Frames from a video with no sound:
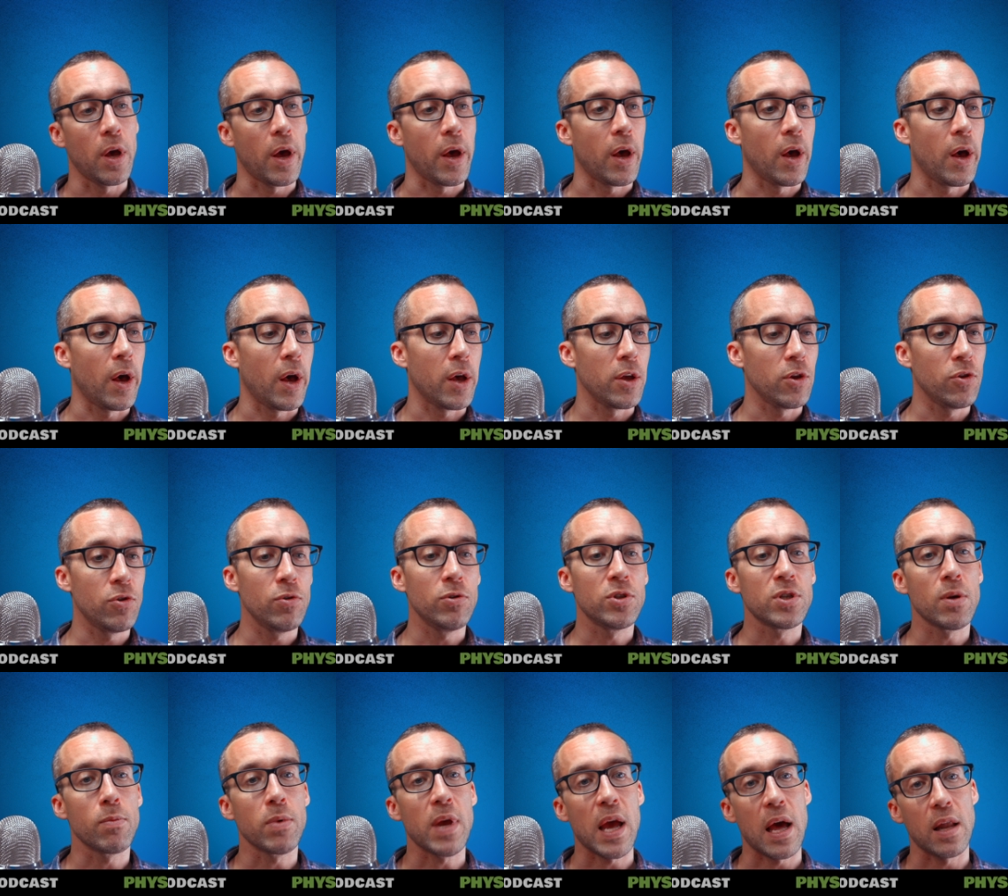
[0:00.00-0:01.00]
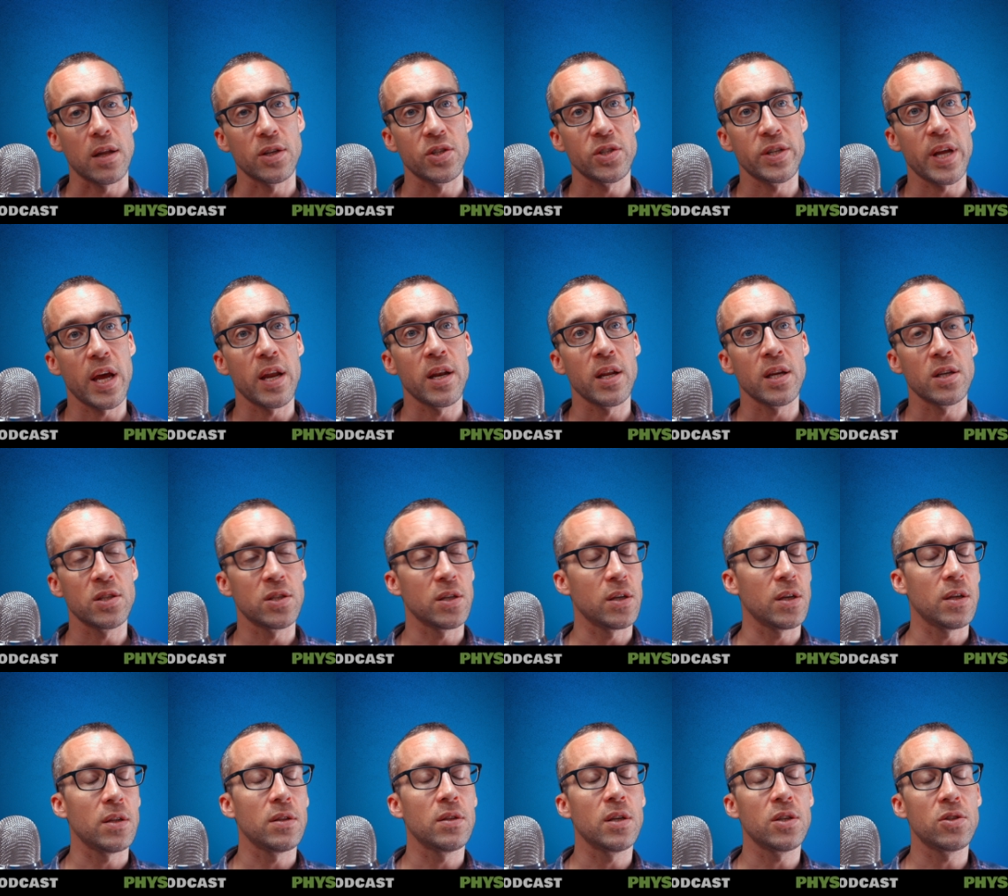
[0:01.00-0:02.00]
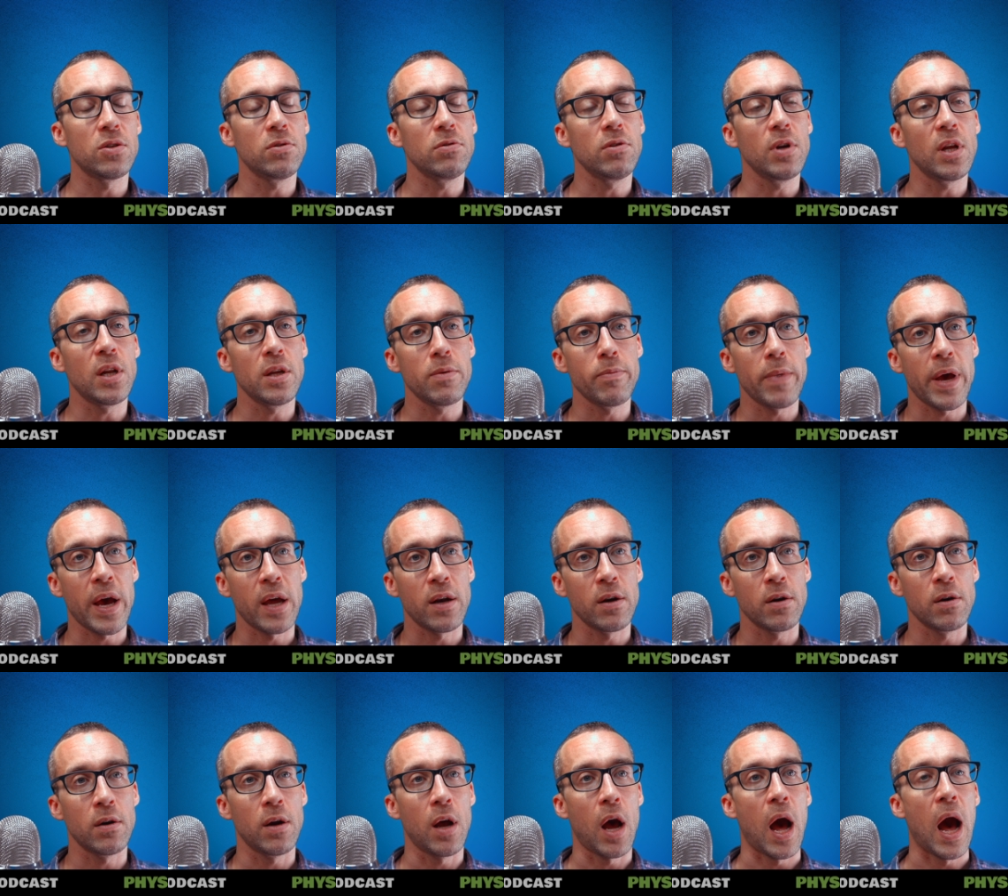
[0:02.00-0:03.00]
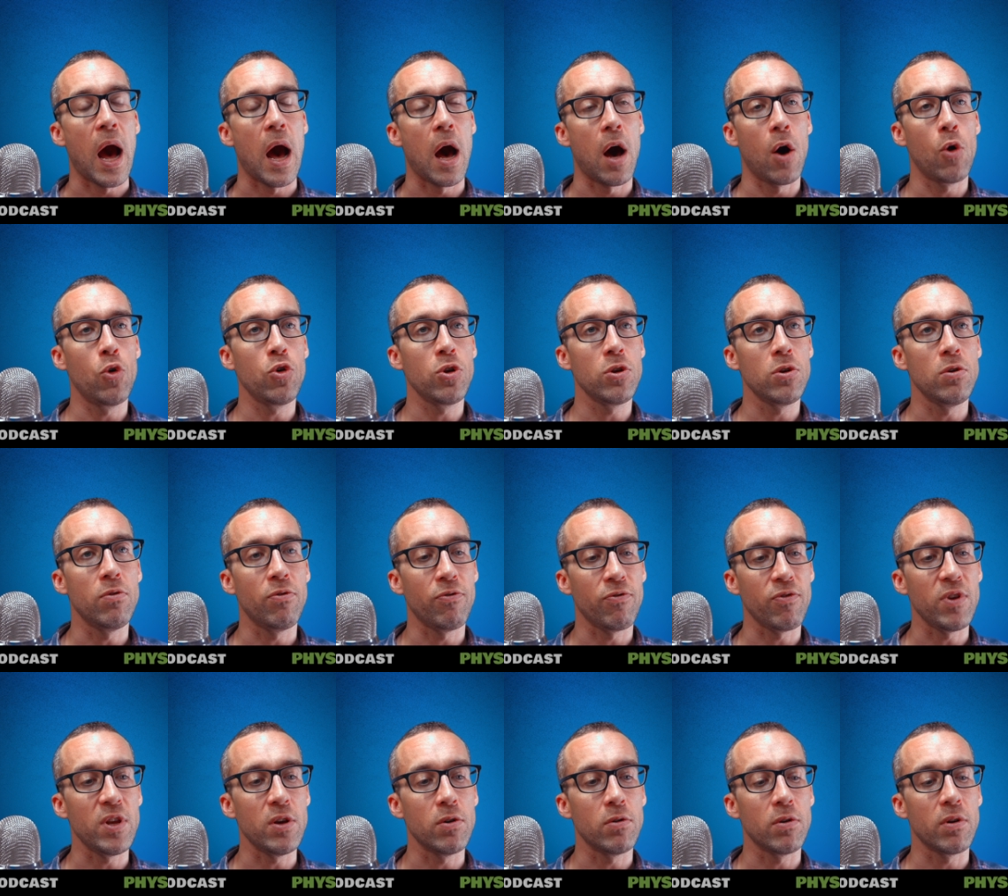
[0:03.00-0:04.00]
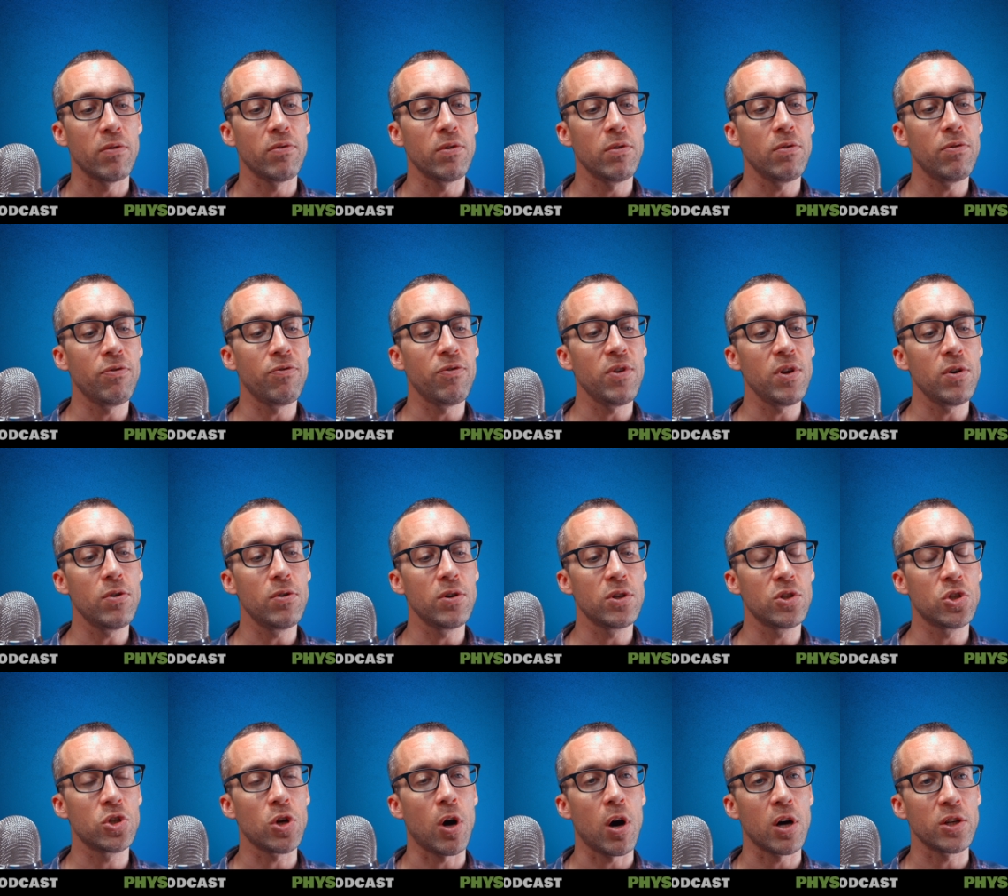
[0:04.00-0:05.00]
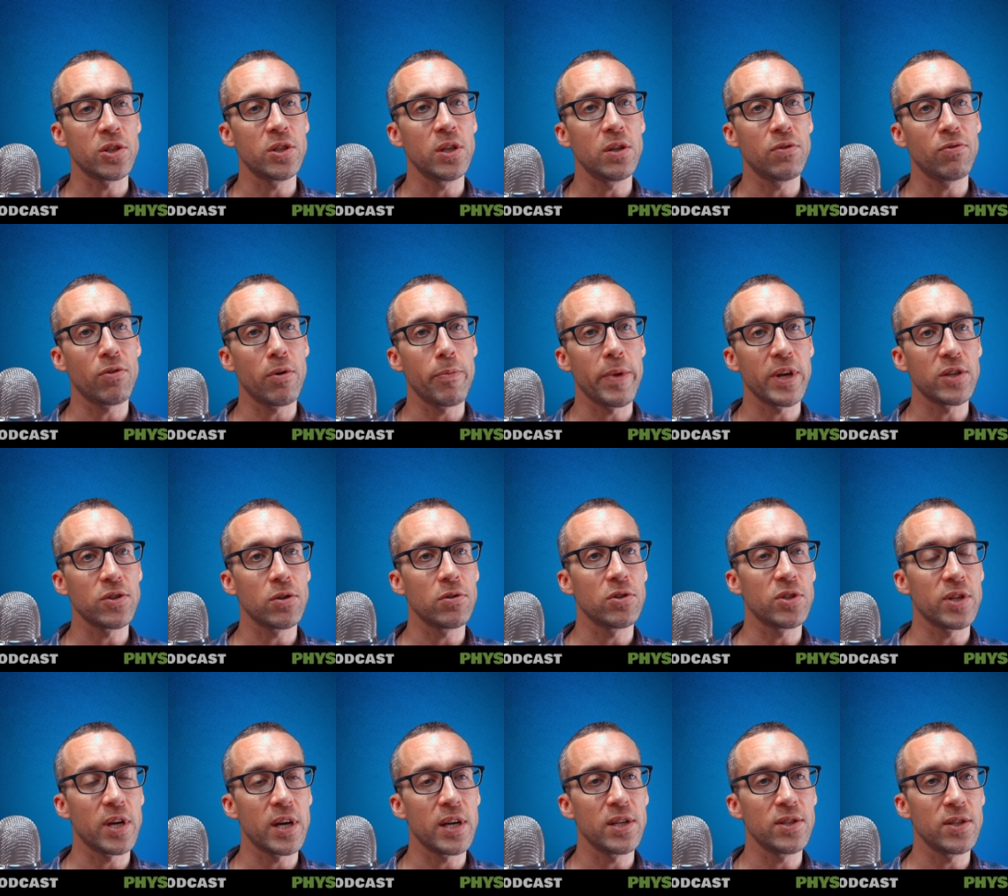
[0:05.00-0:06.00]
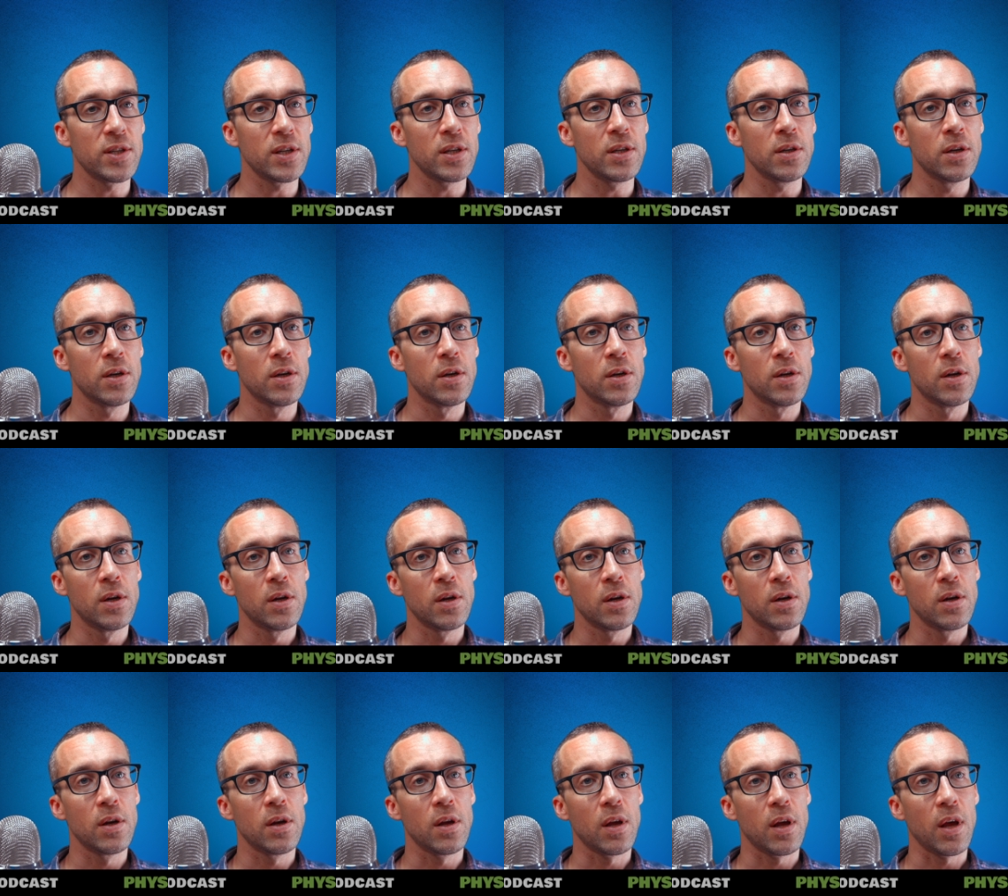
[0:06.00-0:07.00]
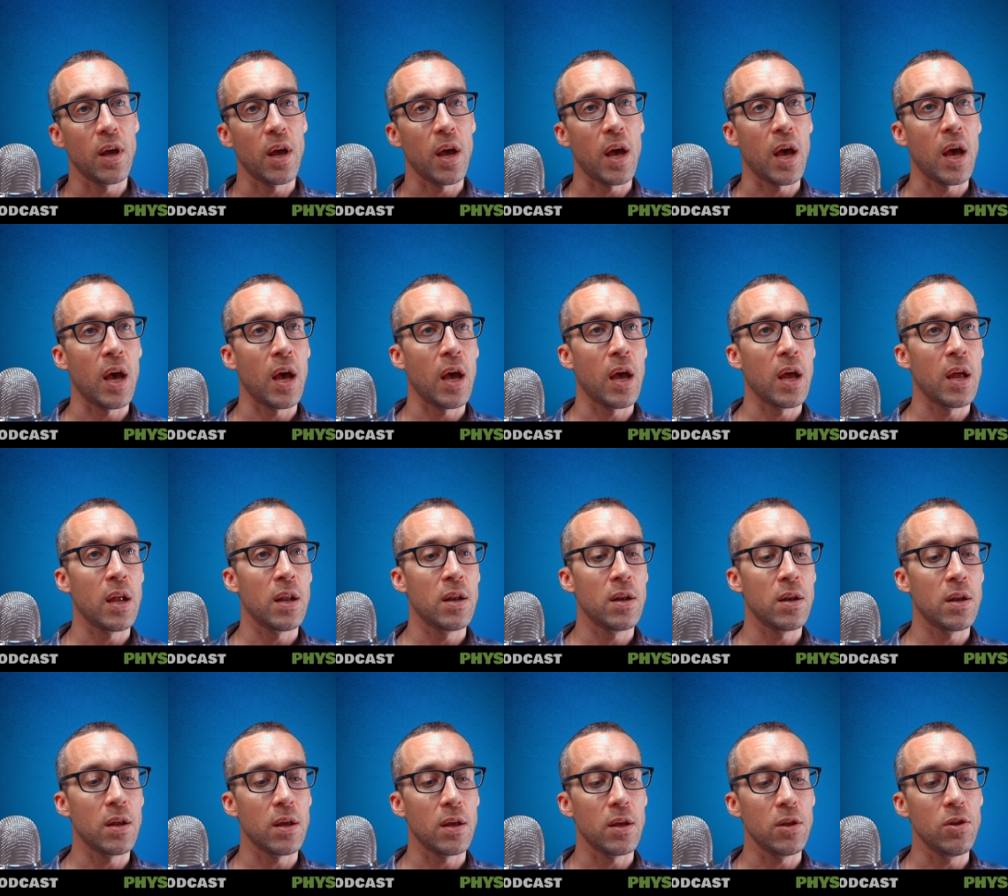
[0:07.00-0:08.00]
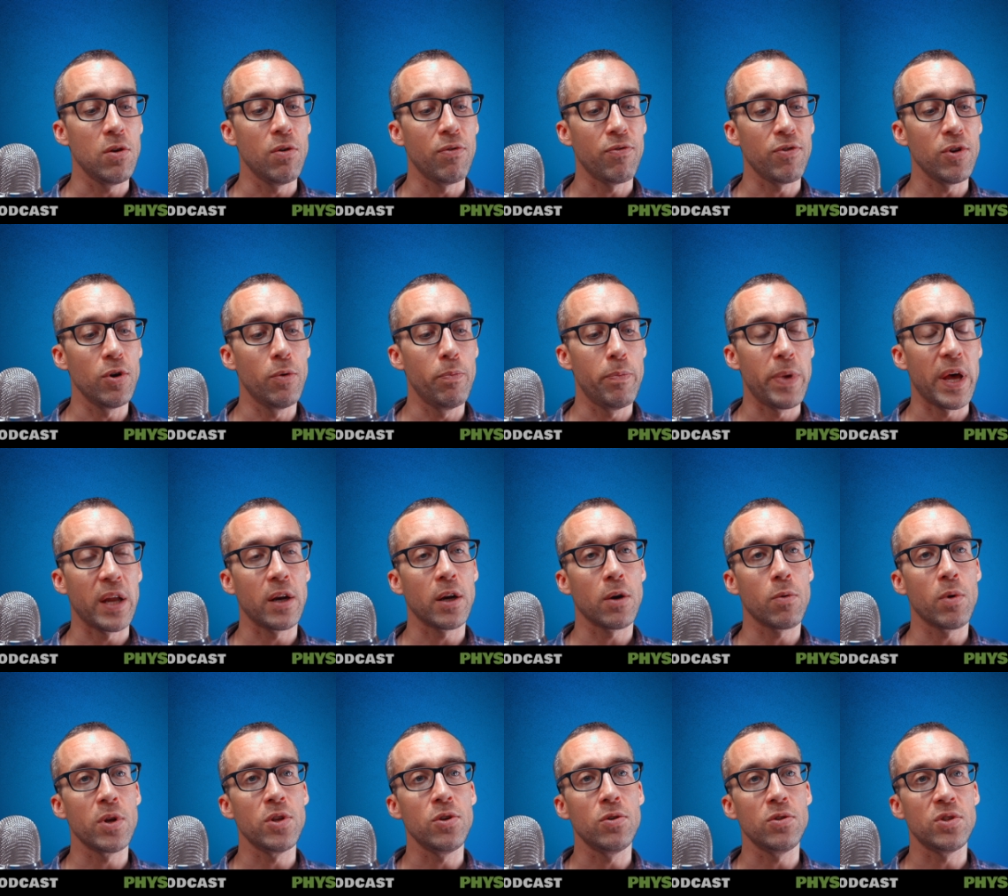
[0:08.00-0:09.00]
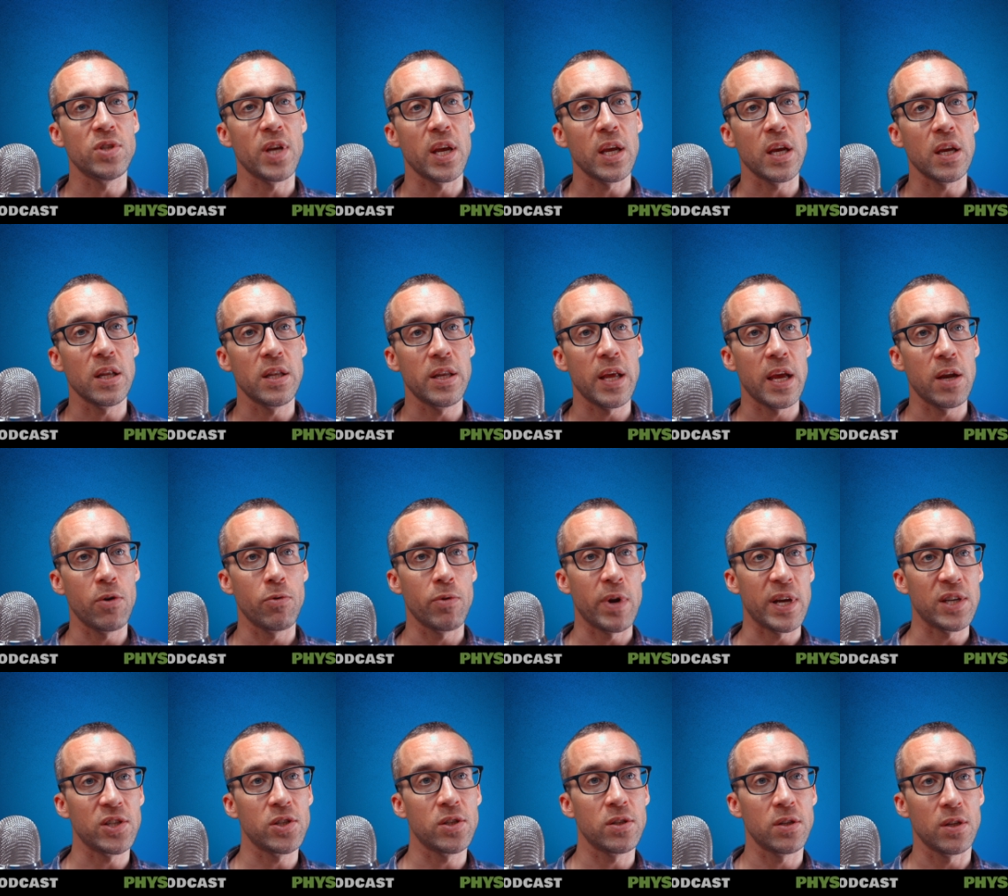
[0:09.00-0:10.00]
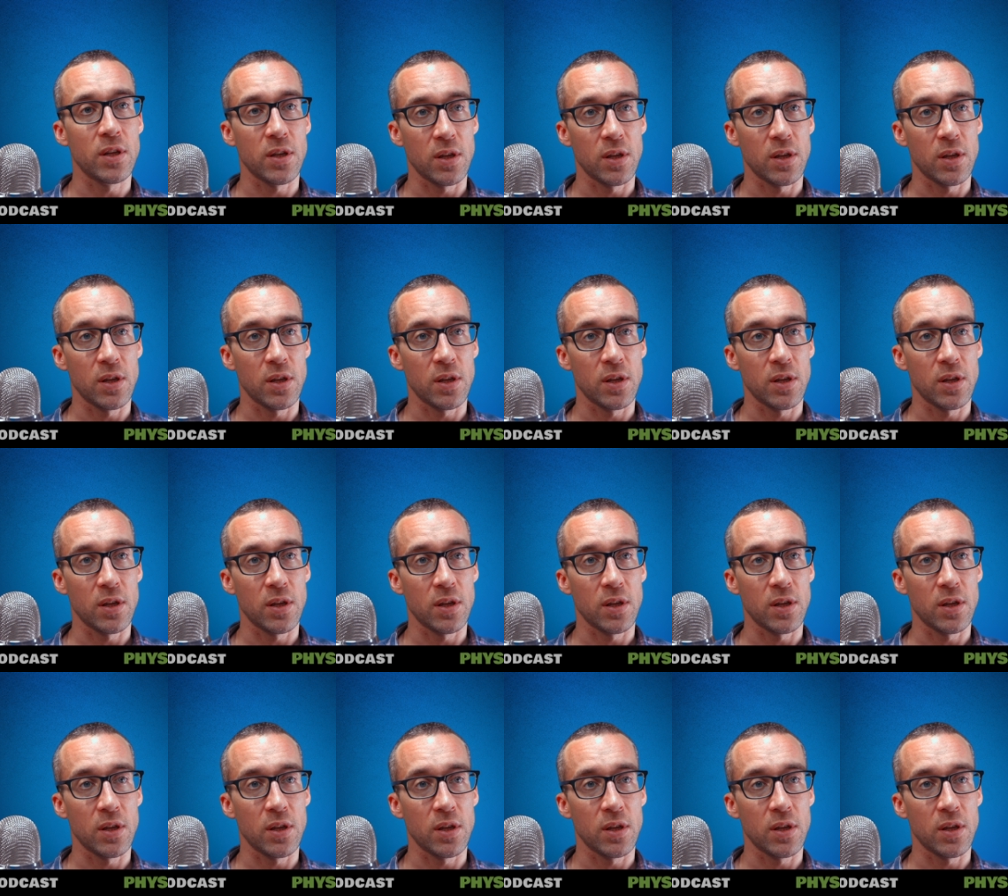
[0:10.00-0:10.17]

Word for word: uh, you do some calisthenics, it doesn't really matter. How do you feel? If you feel exhausted from exercising and you feel better when you take a day rest